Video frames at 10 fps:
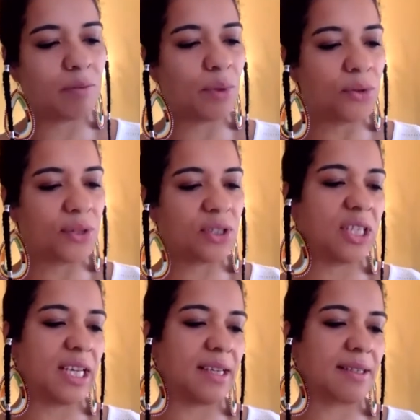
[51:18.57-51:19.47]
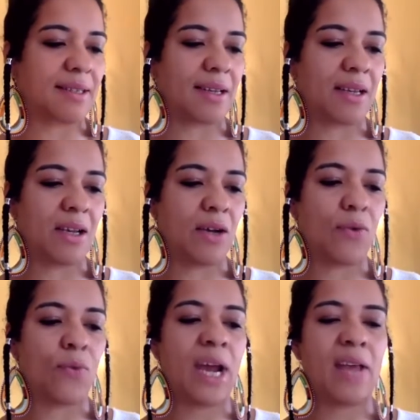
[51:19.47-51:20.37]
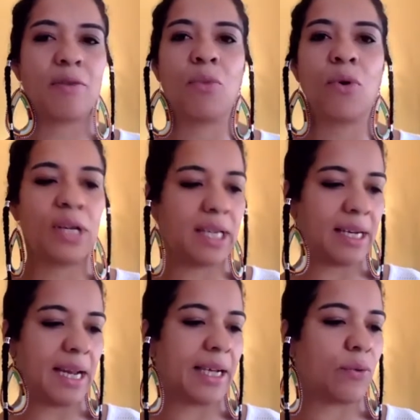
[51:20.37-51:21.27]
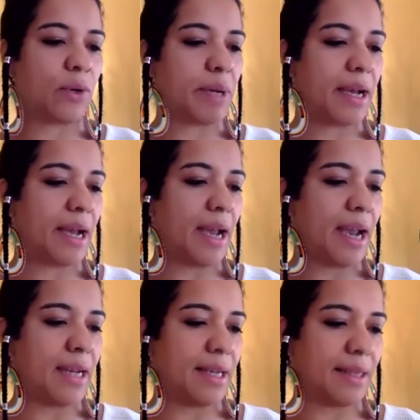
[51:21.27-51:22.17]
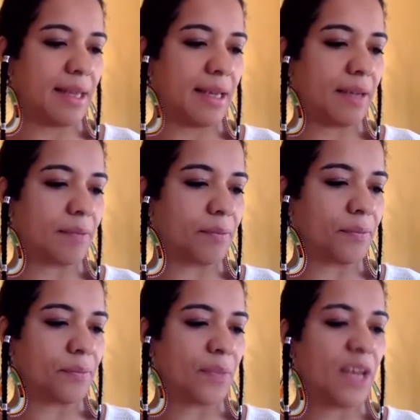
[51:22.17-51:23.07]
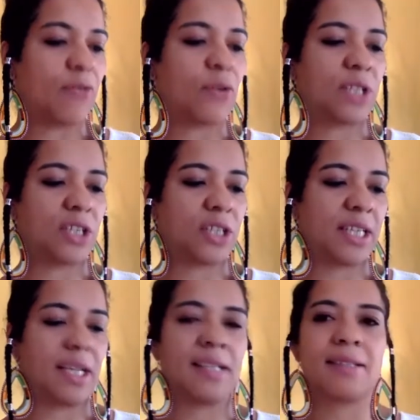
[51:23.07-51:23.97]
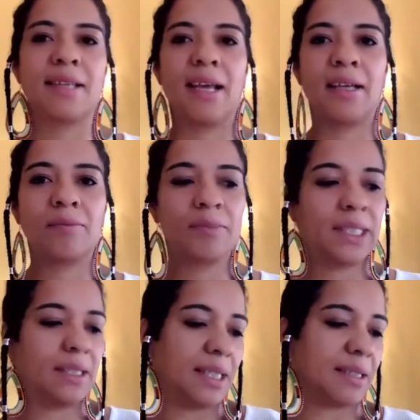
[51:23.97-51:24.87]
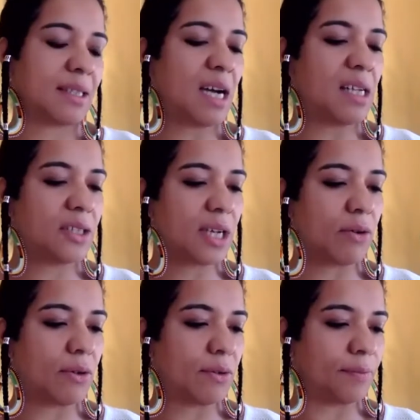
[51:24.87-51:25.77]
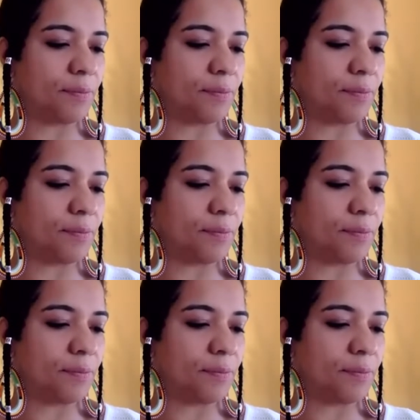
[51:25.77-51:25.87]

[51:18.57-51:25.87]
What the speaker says: both cheeks, wear the mourning like we bear anything. If you dish it and say, it's culture.